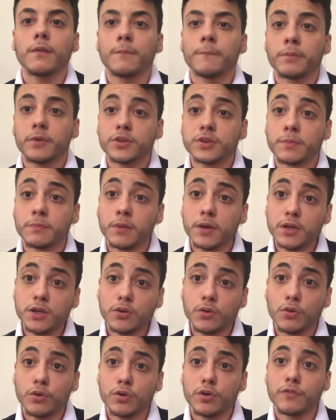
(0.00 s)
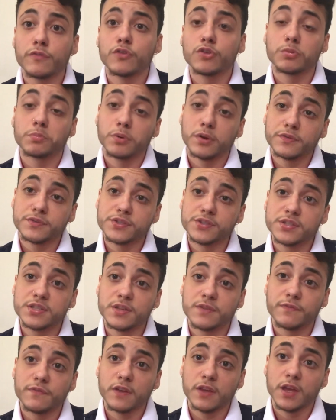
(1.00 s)
bring the money order for the birth
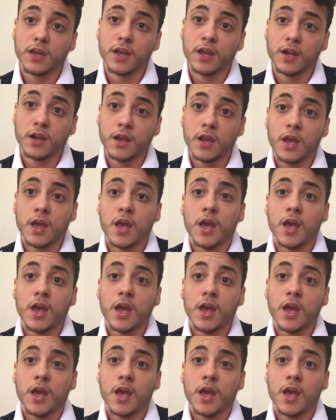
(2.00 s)
certificate.